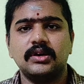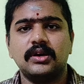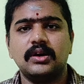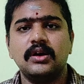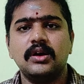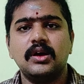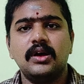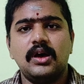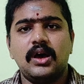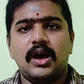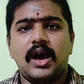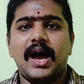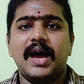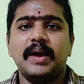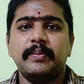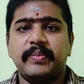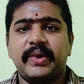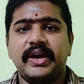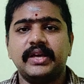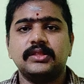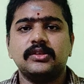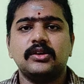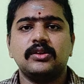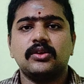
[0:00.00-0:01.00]

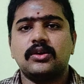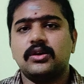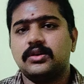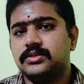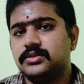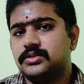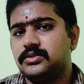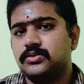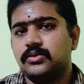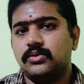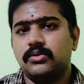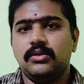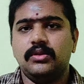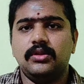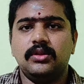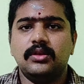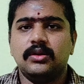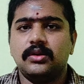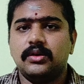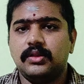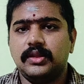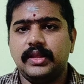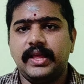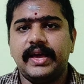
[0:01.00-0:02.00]
IPython console
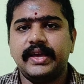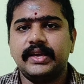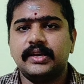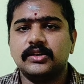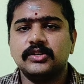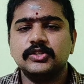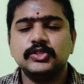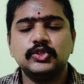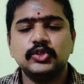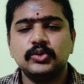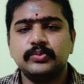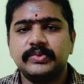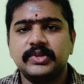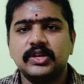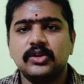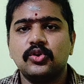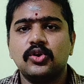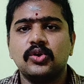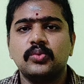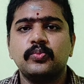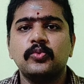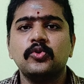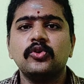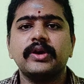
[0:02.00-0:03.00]
like Jupyter
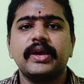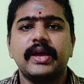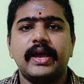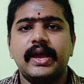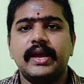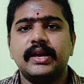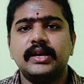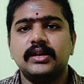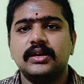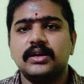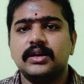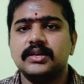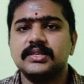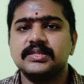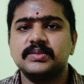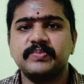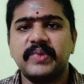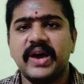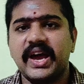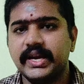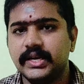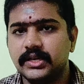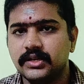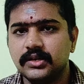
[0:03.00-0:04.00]
Notebook and
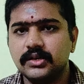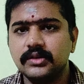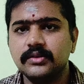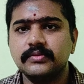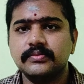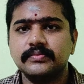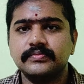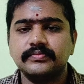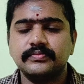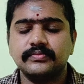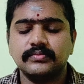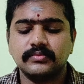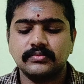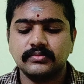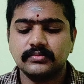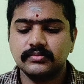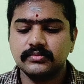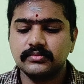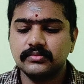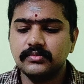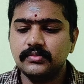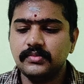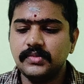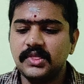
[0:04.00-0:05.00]
Spider.
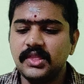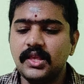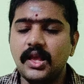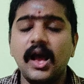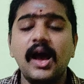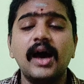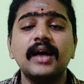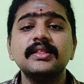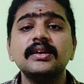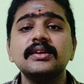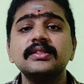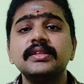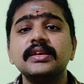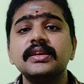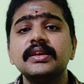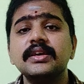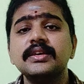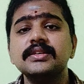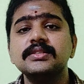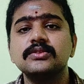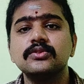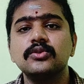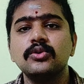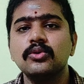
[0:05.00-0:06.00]
Other thing is
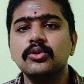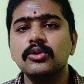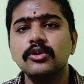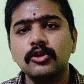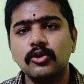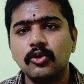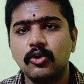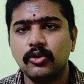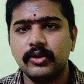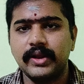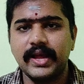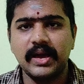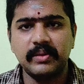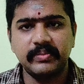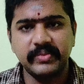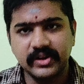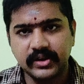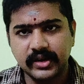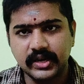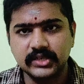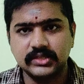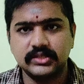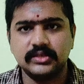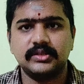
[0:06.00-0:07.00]
Google
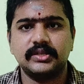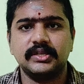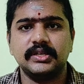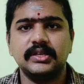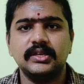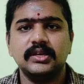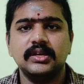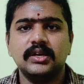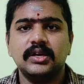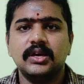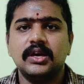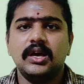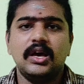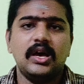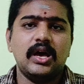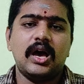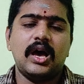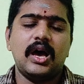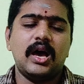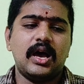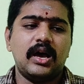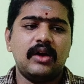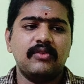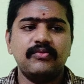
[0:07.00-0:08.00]
Collaborator.
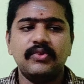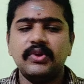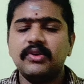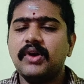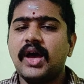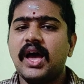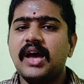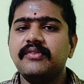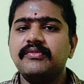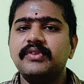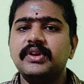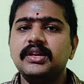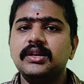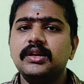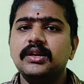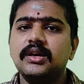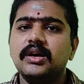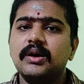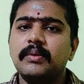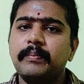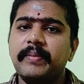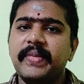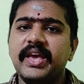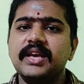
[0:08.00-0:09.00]
I will
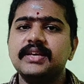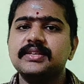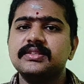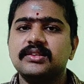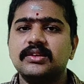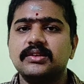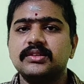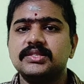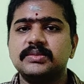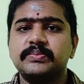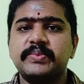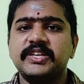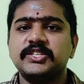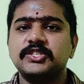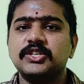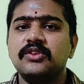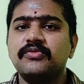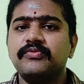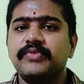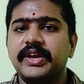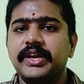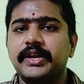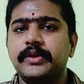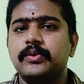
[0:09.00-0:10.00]
make special
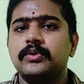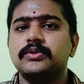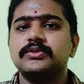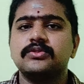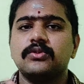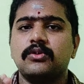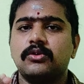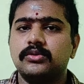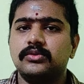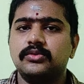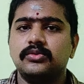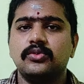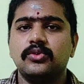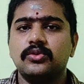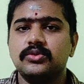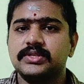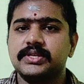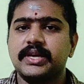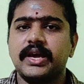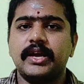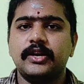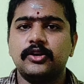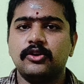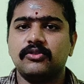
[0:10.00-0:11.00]
videos on those kind
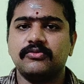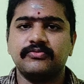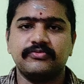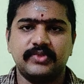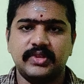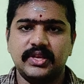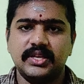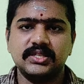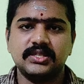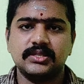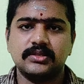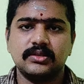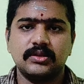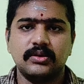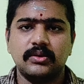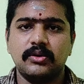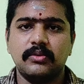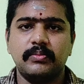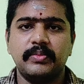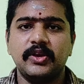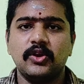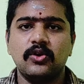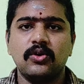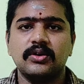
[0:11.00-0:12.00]
of things
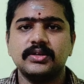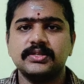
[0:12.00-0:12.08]
because